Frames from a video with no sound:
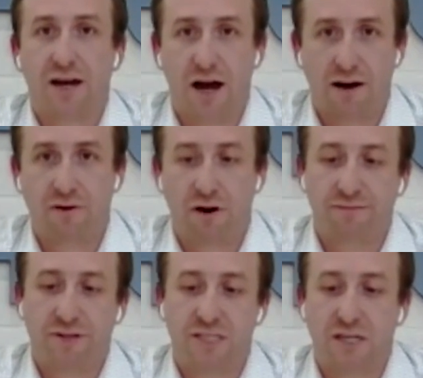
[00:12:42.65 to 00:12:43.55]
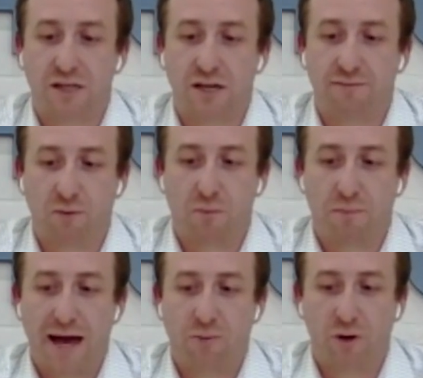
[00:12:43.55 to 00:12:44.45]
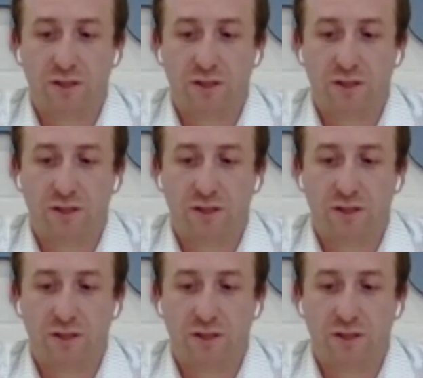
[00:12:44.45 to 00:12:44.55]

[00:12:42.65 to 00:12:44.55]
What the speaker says: of our facility for pad 1.